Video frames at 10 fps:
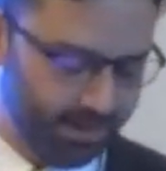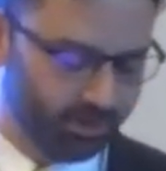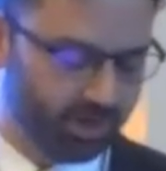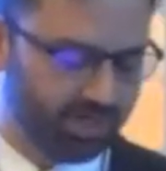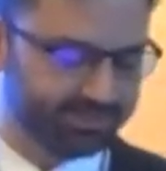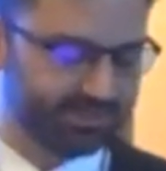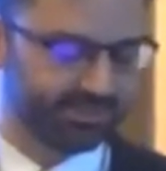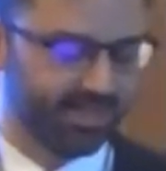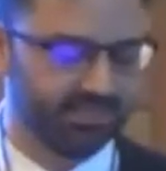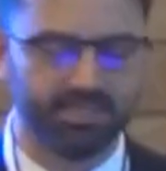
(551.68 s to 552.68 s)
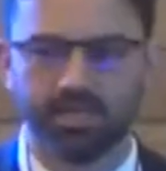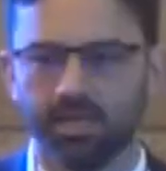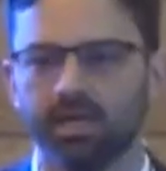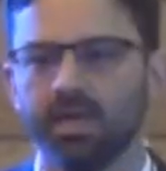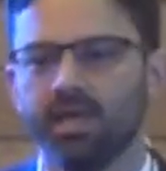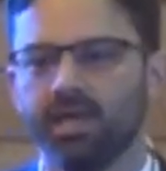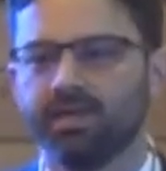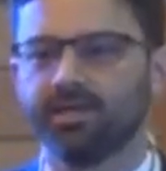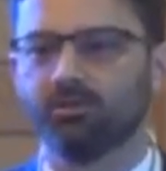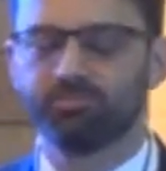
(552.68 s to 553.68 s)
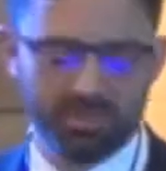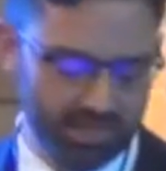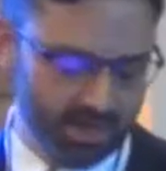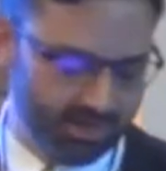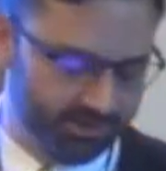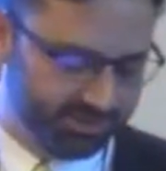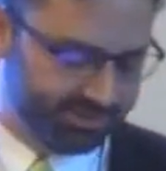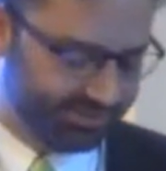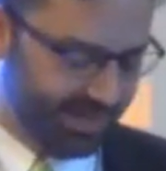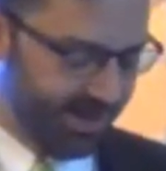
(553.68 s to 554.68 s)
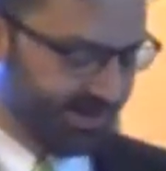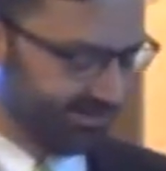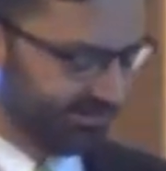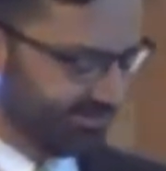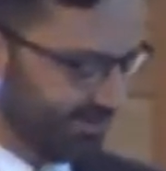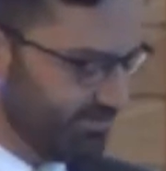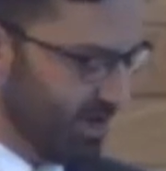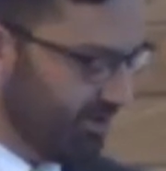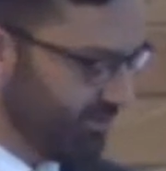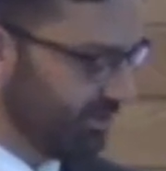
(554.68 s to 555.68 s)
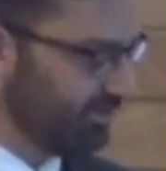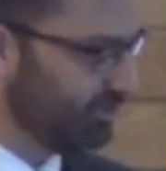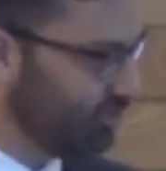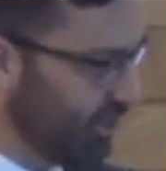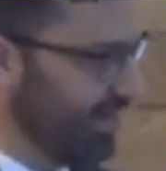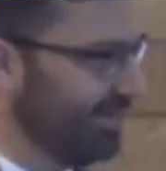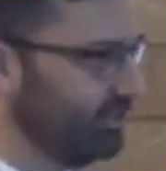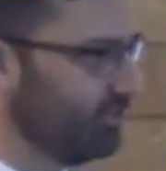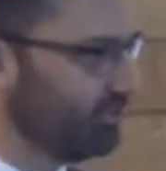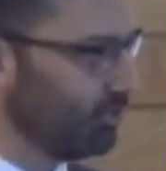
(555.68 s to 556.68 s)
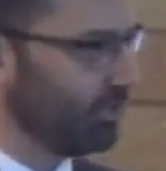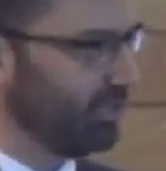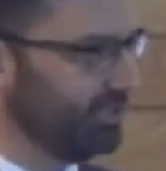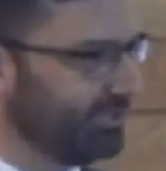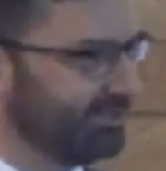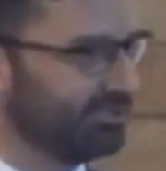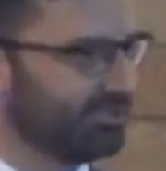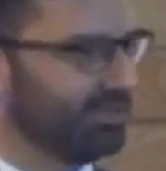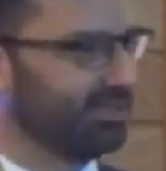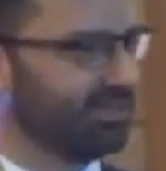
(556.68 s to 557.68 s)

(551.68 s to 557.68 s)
I came across this idea, it helped me understand some other strange stories,